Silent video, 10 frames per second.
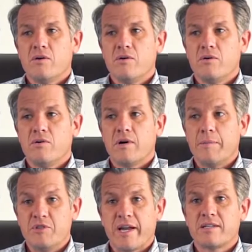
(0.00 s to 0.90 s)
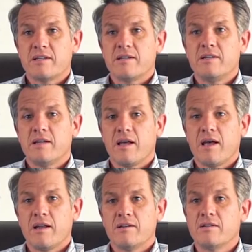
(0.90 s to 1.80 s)
who objected
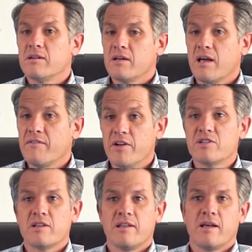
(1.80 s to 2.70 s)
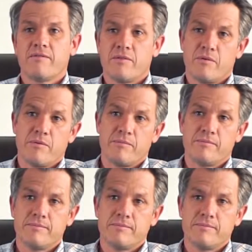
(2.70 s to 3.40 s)
and eventually left the room.